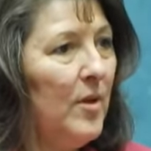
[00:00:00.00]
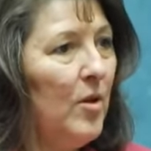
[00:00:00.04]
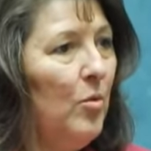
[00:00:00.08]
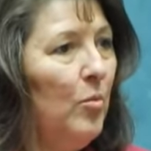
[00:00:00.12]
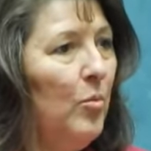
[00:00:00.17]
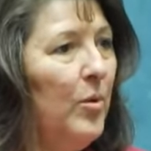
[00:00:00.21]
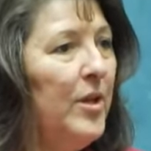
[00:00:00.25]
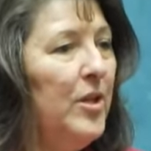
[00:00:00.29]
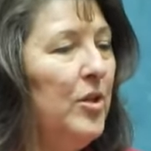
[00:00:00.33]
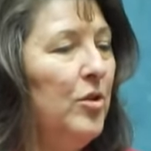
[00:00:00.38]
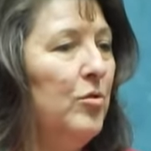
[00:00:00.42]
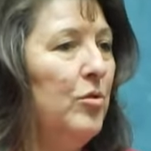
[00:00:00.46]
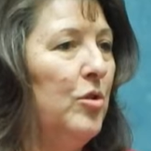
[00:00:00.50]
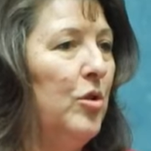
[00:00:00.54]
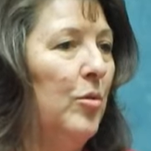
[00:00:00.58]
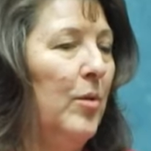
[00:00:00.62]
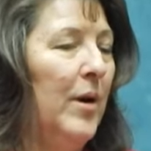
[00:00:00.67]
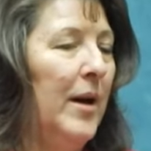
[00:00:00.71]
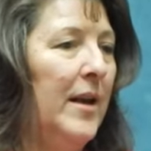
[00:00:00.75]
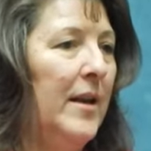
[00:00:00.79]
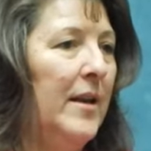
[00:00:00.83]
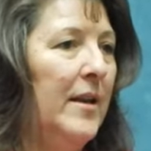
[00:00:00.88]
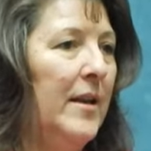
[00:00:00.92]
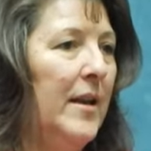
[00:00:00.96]
we do
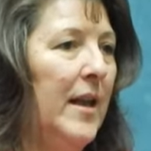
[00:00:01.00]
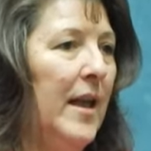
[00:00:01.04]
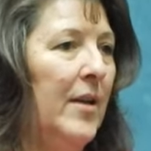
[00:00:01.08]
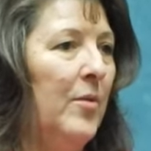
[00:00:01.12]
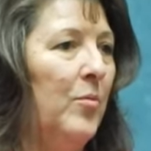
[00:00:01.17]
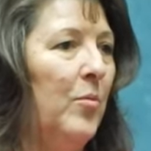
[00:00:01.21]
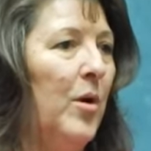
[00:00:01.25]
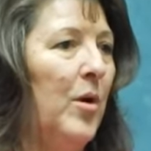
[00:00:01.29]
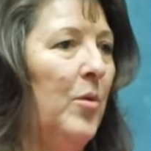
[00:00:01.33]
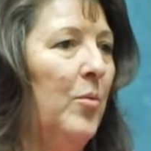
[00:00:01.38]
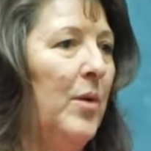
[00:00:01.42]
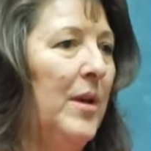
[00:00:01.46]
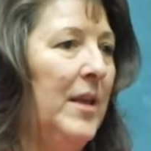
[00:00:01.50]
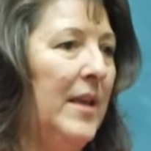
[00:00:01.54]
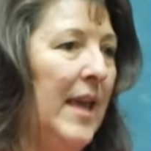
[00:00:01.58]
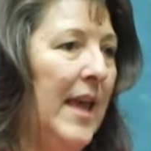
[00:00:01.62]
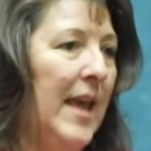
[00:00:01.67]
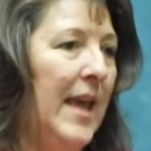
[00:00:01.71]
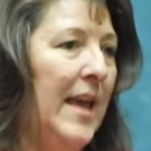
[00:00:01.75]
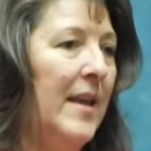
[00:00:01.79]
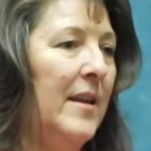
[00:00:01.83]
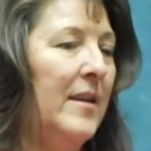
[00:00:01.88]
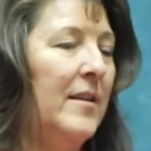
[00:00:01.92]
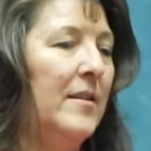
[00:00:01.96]
it. And where we
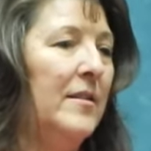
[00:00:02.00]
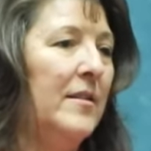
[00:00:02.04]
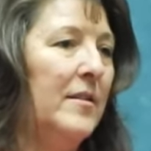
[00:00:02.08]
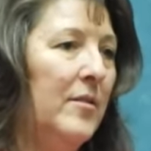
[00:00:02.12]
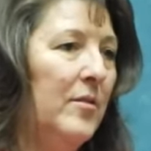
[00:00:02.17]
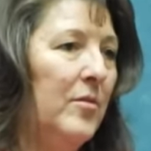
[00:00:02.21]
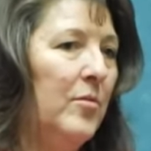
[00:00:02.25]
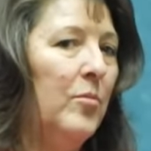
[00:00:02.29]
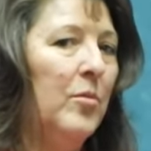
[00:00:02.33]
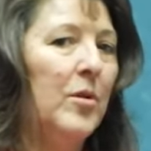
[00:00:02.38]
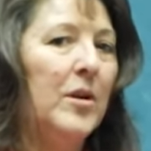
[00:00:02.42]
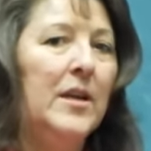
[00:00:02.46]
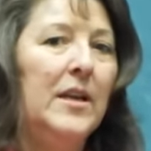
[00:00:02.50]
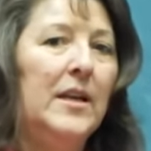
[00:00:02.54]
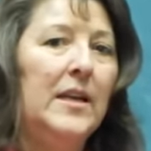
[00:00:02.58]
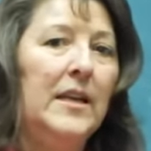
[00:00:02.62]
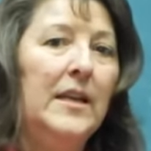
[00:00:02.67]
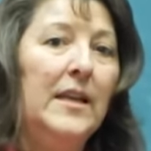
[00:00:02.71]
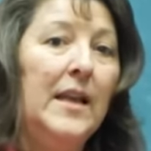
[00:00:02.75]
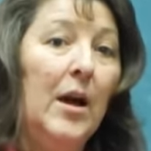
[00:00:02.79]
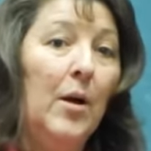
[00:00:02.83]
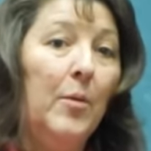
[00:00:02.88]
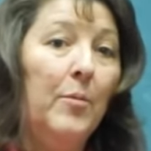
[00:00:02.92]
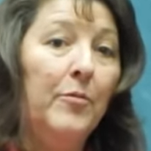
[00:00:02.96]
can't, we're going to
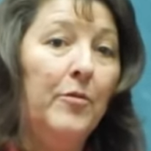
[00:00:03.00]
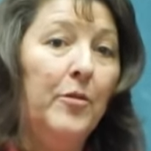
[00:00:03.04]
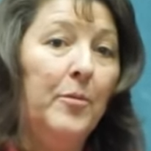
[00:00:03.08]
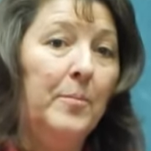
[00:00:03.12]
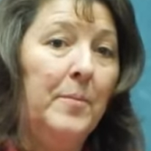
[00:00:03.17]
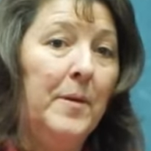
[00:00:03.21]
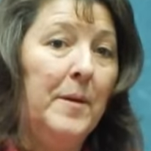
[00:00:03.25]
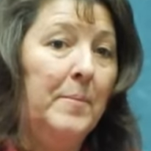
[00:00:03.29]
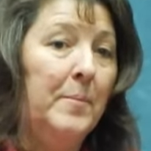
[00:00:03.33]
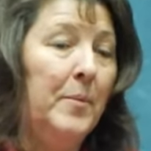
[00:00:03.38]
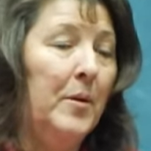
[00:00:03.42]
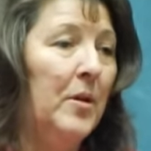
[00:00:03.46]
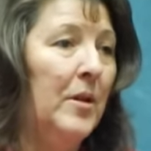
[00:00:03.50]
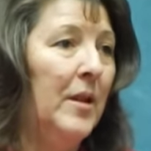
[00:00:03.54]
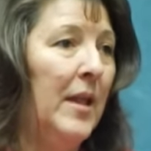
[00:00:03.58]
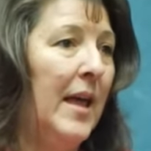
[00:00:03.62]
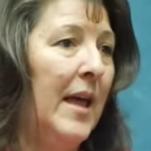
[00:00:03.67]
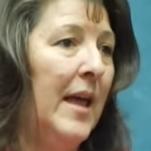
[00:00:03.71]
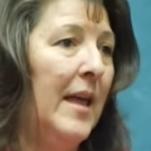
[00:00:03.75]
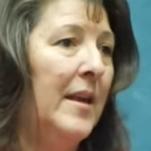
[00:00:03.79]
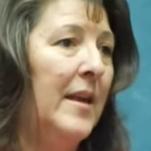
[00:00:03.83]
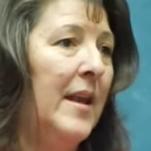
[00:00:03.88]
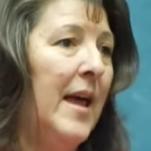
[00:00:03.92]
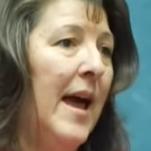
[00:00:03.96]
need help from people.
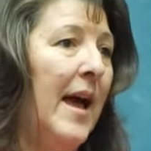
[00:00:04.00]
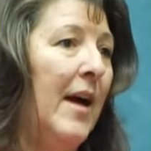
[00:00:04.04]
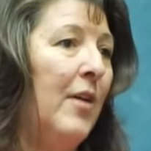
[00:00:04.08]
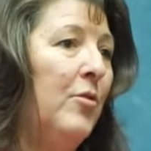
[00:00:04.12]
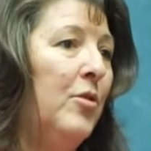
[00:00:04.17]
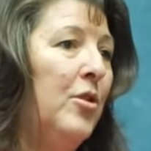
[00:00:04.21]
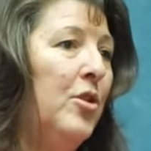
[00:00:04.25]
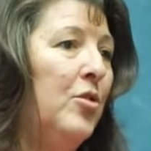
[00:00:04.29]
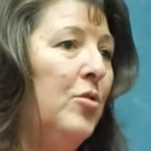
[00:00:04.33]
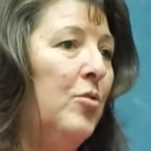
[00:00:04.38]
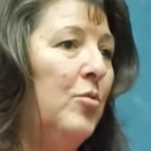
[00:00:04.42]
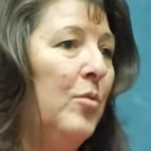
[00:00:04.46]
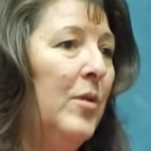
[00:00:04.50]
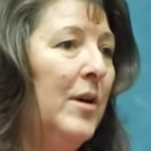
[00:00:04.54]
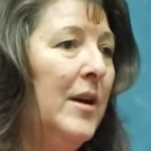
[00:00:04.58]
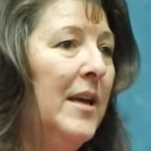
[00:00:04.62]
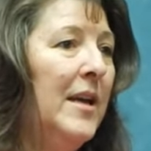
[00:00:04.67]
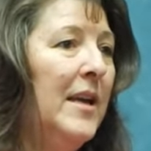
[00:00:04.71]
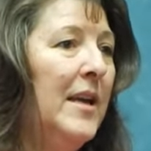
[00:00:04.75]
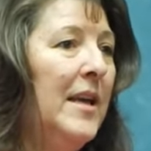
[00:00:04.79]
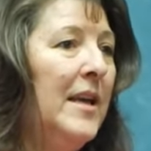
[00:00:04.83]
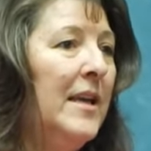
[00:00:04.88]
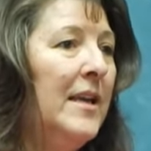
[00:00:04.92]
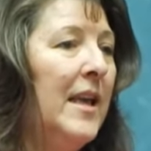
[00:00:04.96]
And how you
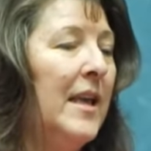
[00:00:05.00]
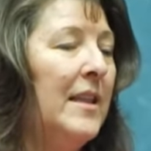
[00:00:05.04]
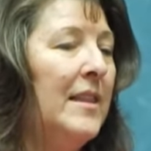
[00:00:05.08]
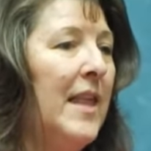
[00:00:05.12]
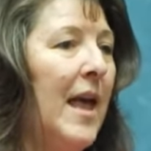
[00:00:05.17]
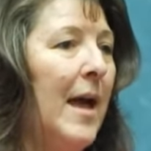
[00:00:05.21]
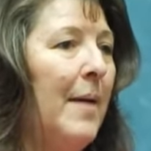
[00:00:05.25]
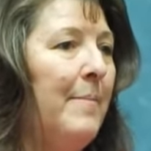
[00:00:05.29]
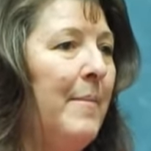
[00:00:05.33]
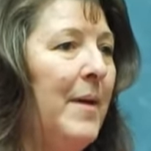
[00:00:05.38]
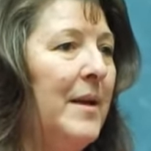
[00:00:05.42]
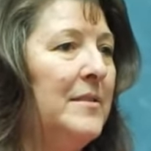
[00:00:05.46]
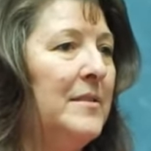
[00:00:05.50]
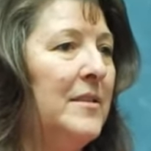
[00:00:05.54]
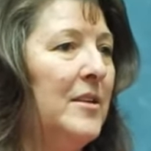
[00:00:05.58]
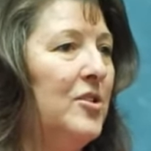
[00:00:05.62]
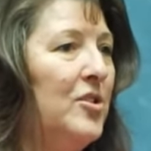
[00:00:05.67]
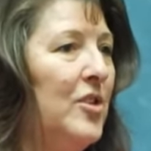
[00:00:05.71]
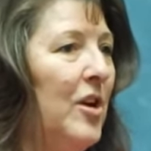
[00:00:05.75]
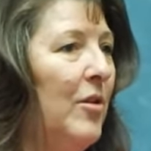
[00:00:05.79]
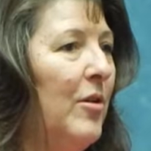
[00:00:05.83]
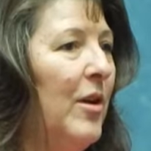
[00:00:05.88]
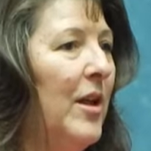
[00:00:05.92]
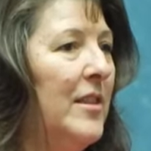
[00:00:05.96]
get that
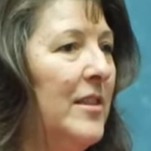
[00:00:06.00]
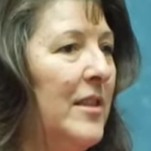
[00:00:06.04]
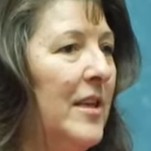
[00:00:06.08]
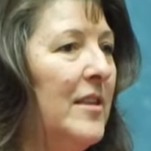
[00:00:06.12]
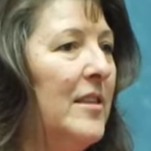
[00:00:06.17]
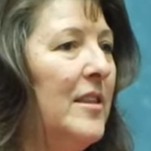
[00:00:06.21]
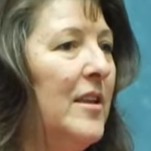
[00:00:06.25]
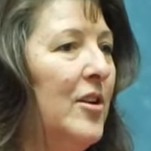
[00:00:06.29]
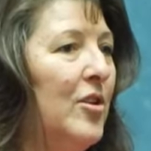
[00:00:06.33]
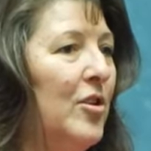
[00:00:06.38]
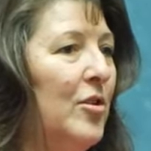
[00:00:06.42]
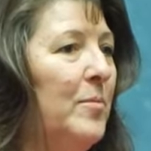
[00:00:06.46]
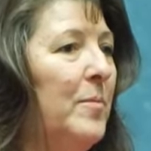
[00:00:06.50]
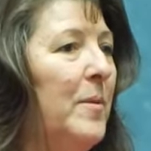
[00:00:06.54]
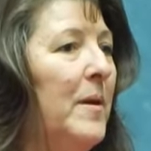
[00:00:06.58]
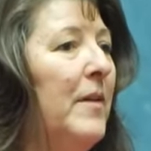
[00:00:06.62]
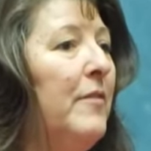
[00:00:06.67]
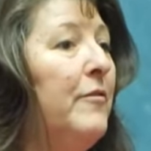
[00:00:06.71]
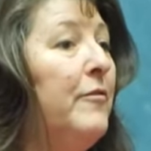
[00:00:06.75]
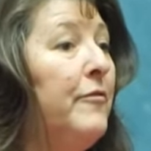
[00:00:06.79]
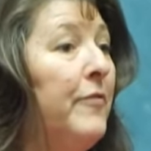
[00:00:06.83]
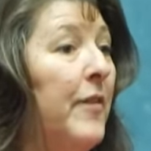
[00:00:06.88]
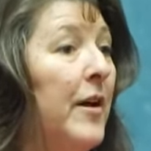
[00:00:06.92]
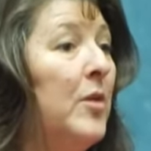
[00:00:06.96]
message out, I think there could be a
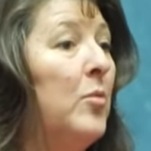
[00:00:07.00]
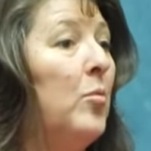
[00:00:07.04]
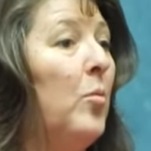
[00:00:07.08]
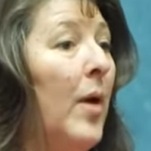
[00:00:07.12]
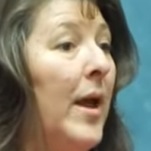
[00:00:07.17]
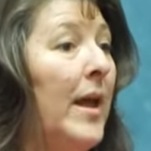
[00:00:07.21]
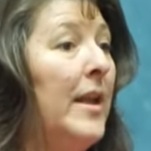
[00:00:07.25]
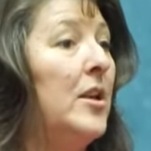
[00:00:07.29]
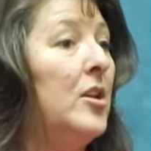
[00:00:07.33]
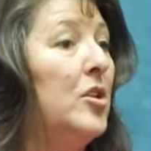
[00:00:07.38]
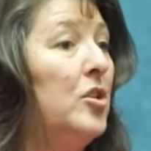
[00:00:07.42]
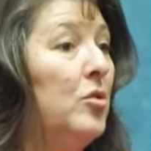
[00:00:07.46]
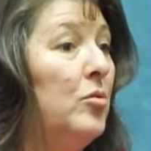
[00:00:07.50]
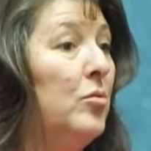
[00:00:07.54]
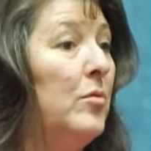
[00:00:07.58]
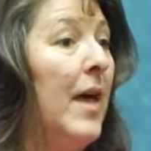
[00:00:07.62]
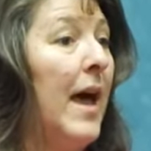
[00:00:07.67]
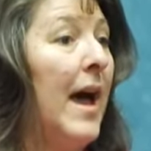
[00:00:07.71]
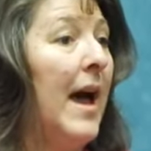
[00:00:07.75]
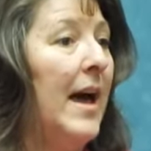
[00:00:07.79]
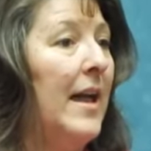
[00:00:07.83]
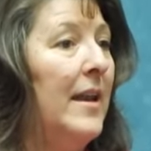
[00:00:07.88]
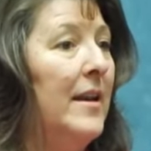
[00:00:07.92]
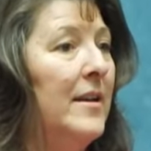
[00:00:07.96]
fun way to do
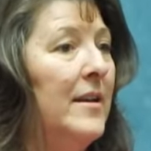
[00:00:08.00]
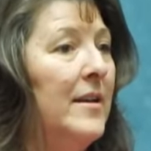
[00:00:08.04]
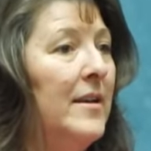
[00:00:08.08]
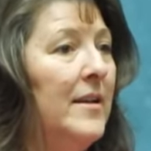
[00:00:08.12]
that.